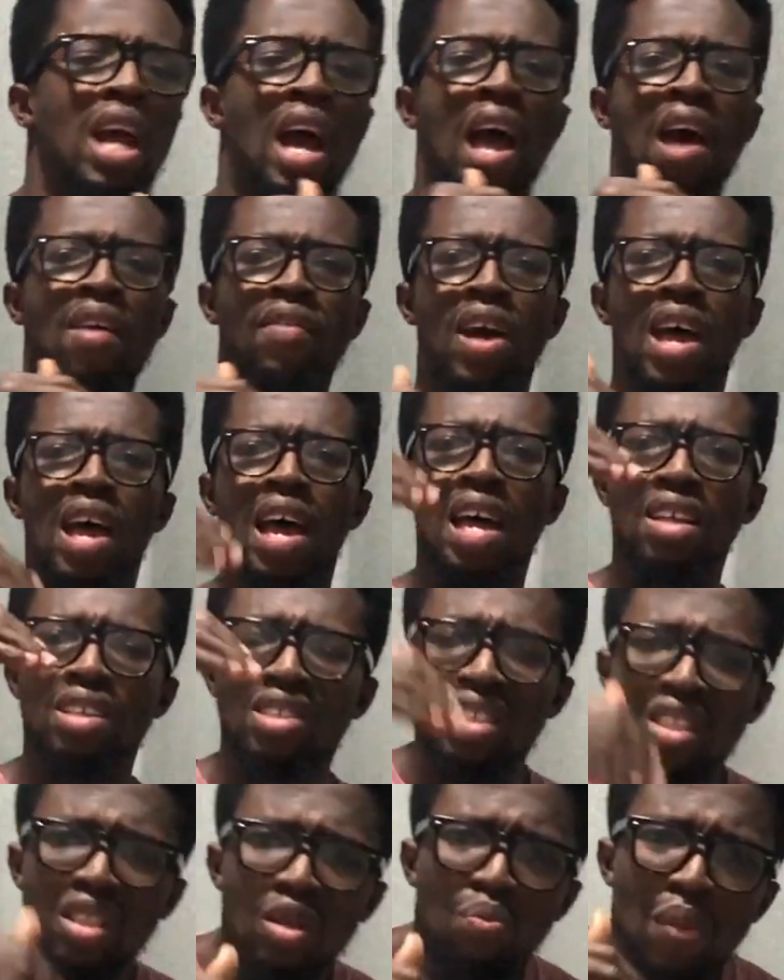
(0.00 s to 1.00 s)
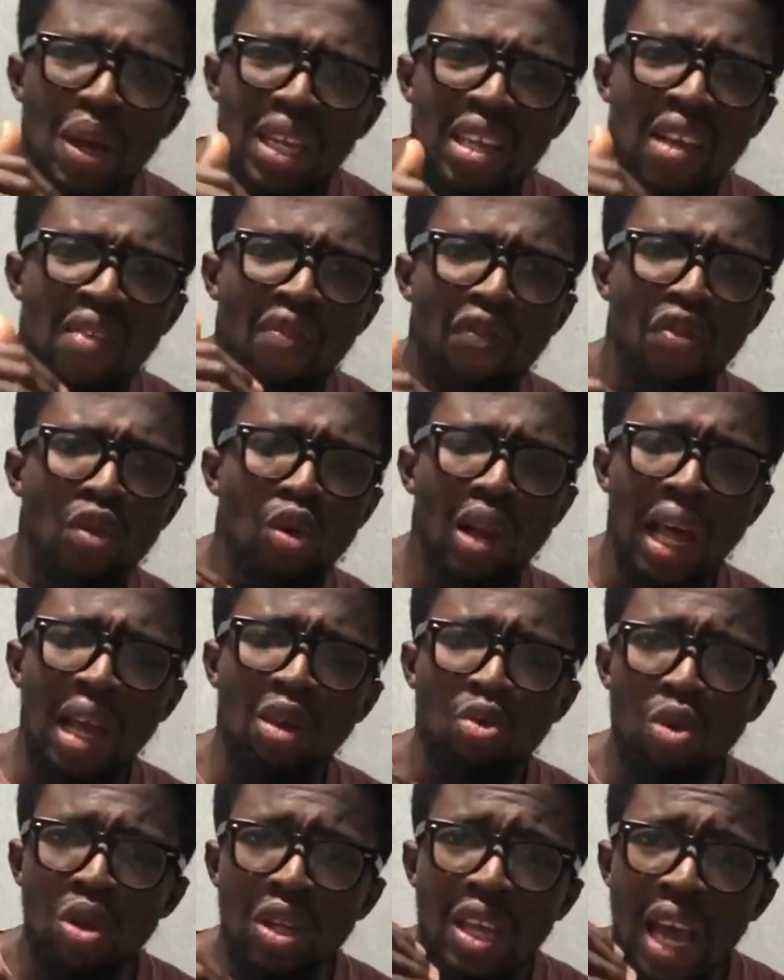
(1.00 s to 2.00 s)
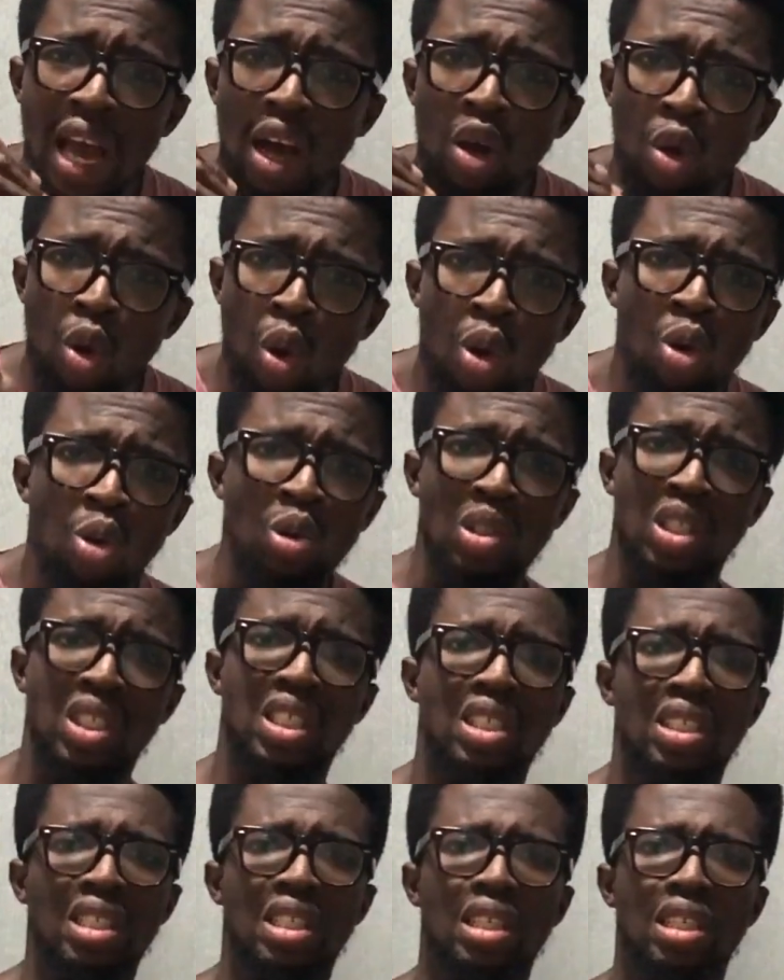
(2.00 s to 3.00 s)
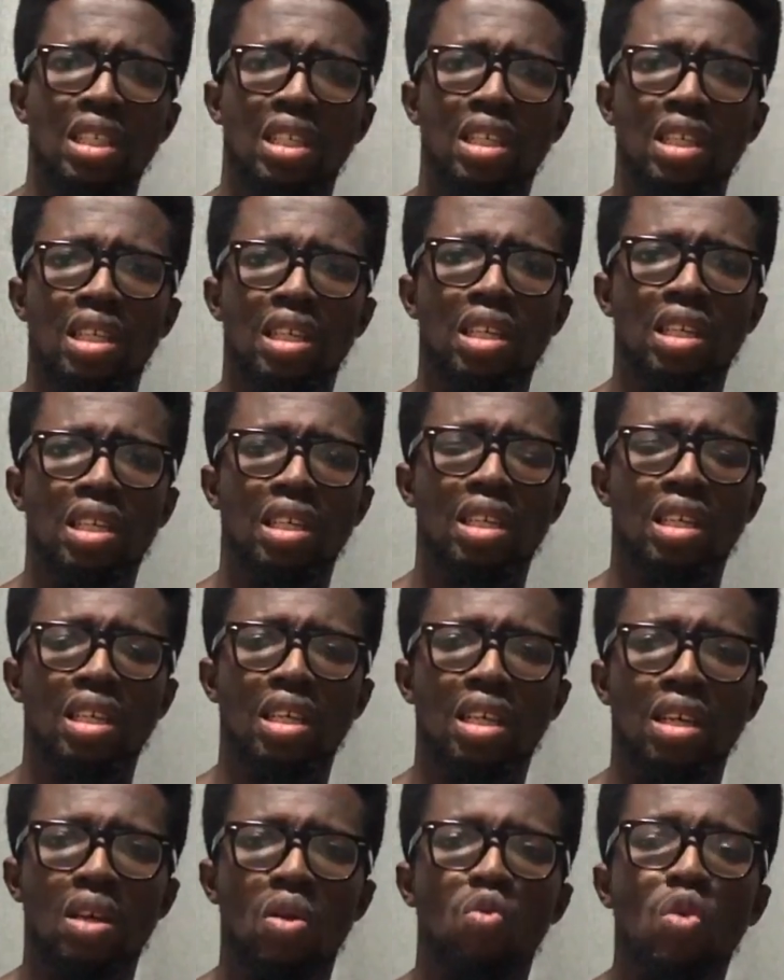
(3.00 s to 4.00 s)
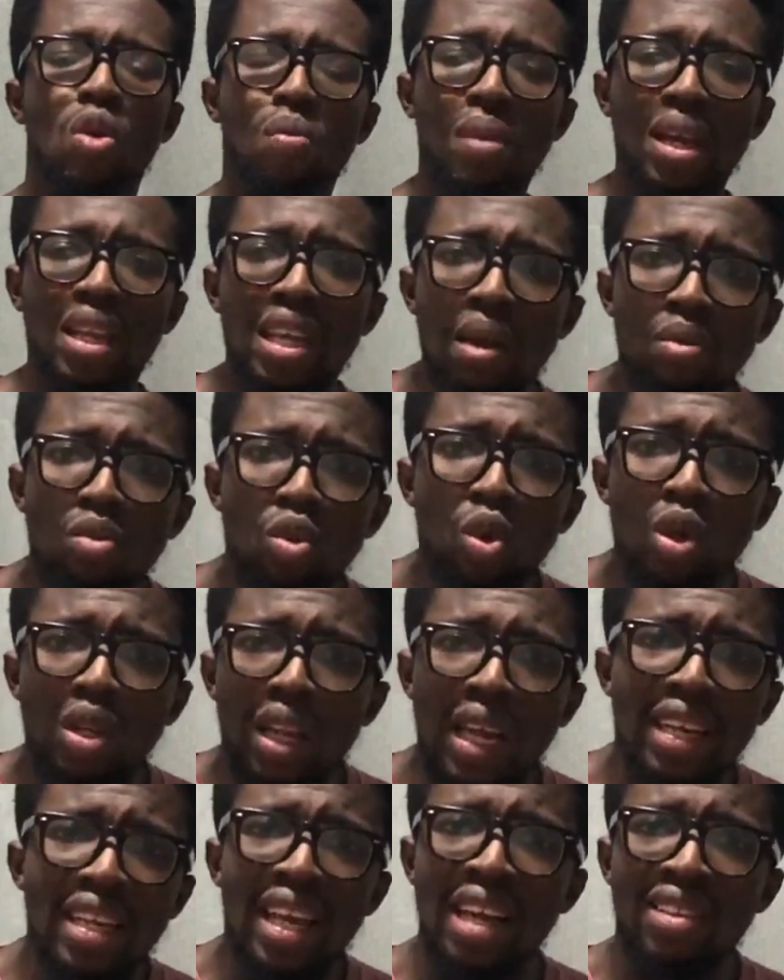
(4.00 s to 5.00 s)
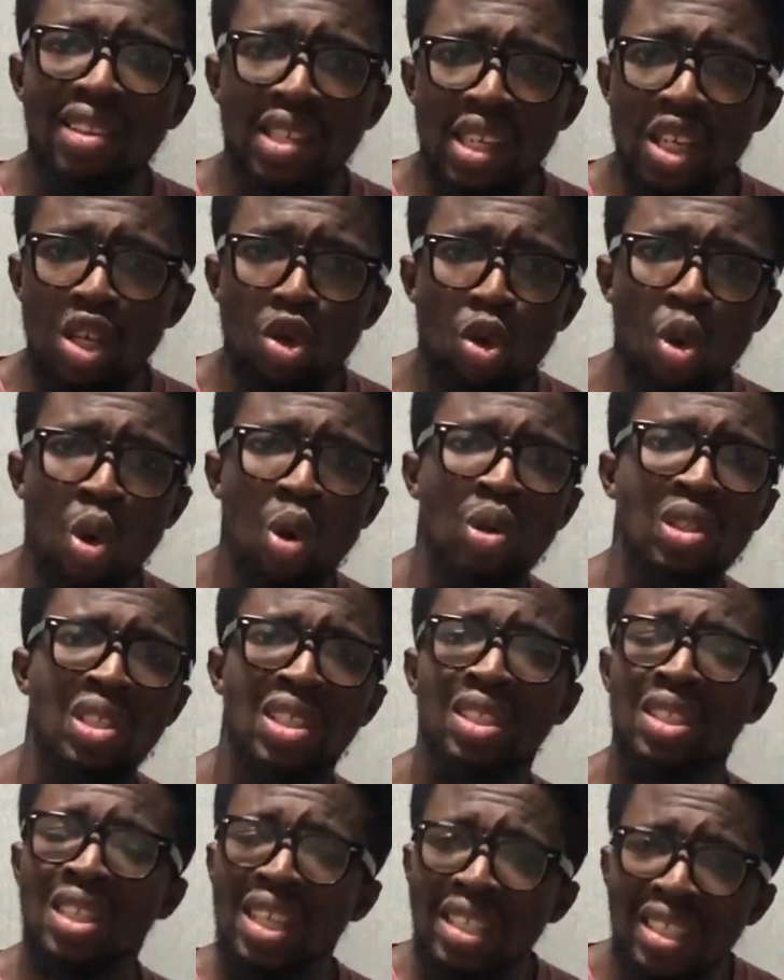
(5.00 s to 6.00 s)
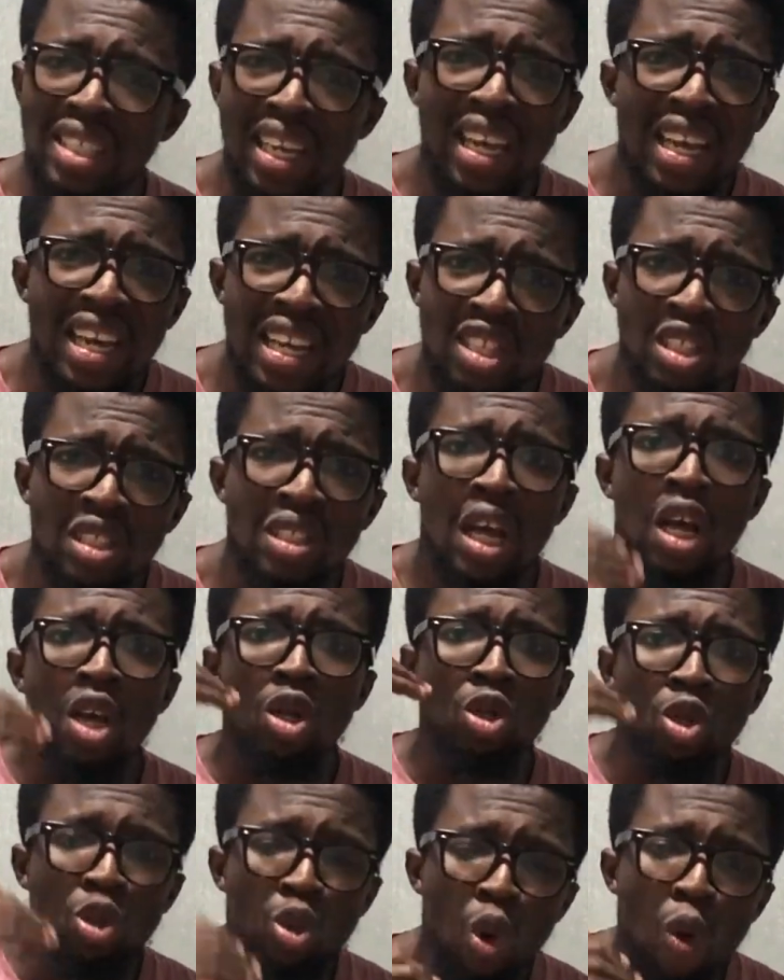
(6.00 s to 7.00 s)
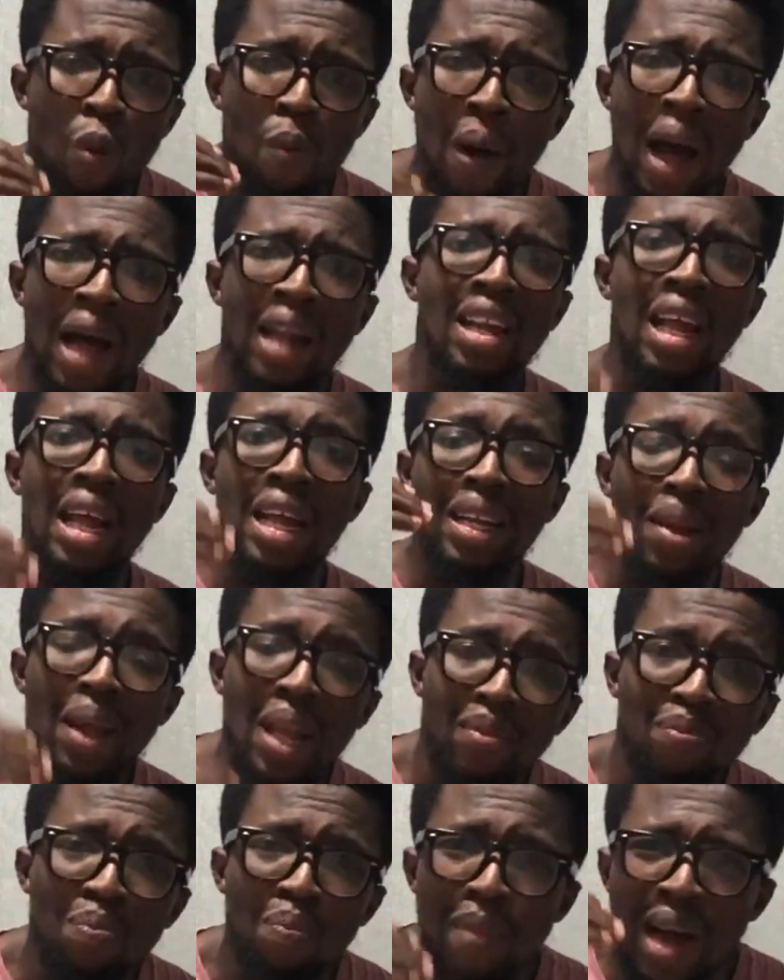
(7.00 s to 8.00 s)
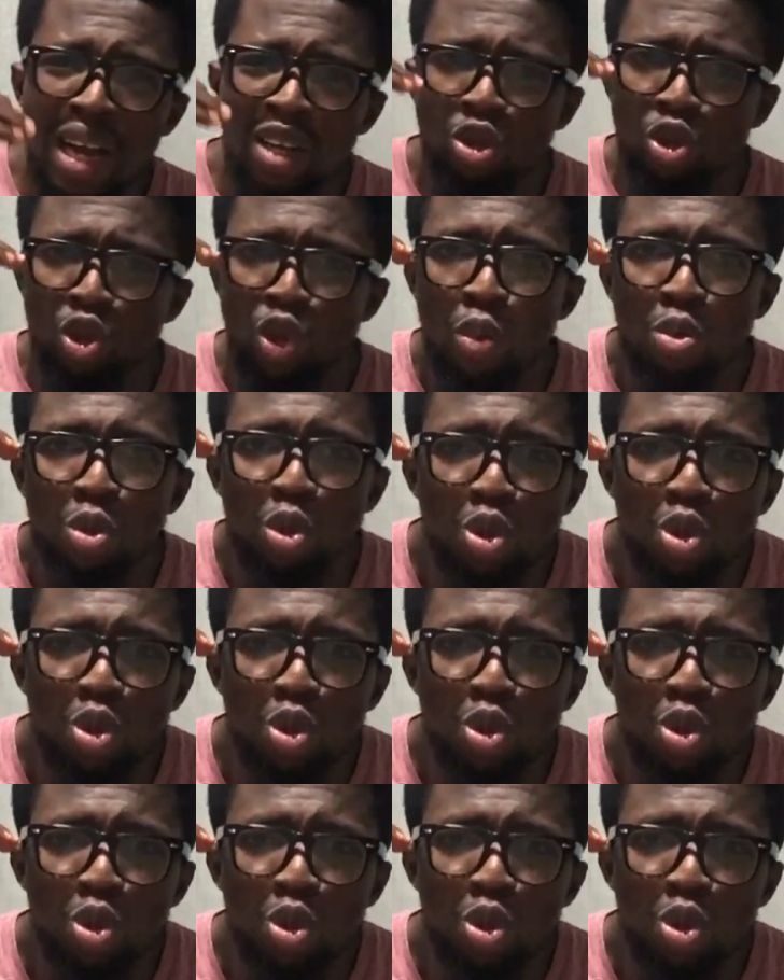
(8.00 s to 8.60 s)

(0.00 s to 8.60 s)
have, and still make them feel like they are gods. We make them look like they are 10 gods. This is so bad and it must stop